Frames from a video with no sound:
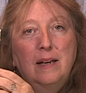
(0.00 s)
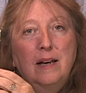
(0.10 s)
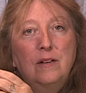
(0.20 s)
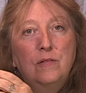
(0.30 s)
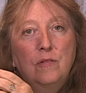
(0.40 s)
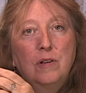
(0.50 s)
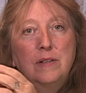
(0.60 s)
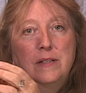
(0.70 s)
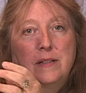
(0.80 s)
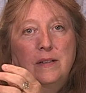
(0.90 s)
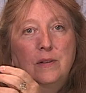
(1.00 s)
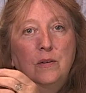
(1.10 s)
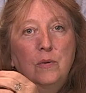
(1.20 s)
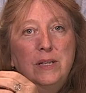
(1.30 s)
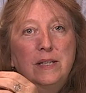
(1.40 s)
Adenrod
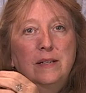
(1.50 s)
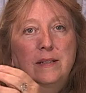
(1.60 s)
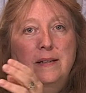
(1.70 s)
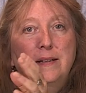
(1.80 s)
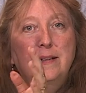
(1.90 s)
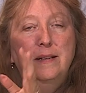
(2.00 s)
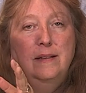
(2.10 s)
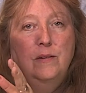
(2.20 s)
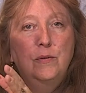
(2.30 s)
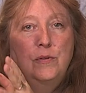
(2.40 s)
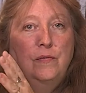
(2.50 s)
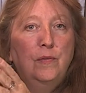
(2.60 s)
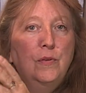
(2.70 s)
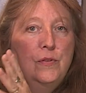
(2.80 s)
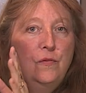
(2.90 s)
Gwydion, those
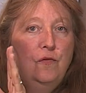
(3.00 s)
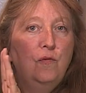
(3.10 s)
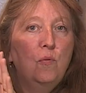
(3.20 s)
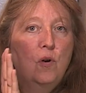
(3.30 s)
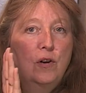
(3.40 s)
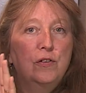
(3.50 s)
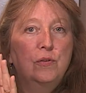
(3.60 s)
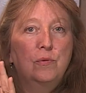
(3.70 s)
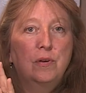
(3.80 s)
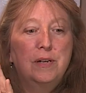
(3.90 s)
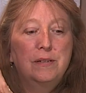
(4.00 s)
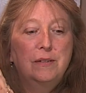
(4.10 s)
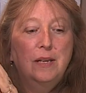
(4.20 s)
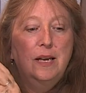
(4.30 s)
first 4 stories.